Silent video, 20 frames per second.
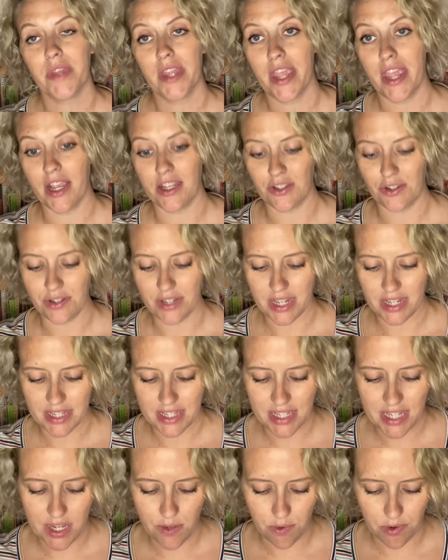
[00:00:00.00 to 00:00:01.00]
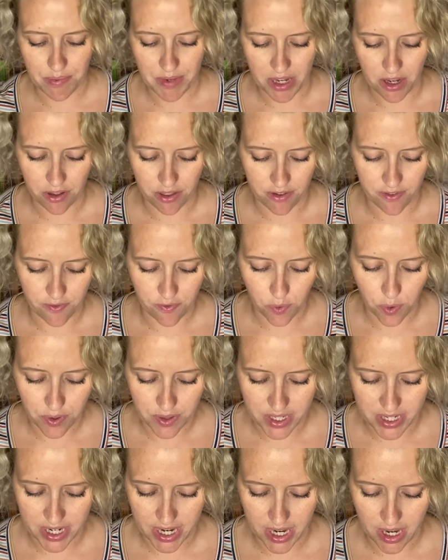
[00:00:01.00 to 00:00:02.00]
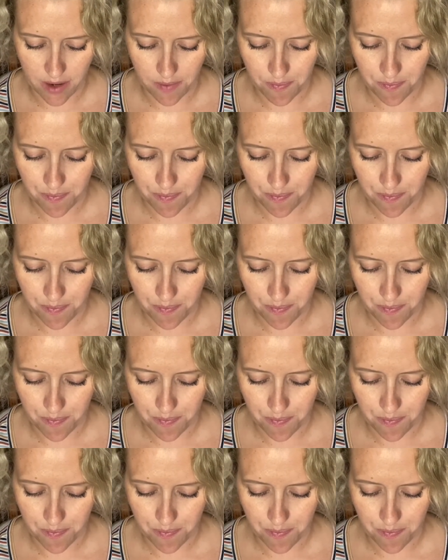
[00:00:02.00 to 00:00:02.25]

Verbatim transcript: exercise C would be on the fourth day.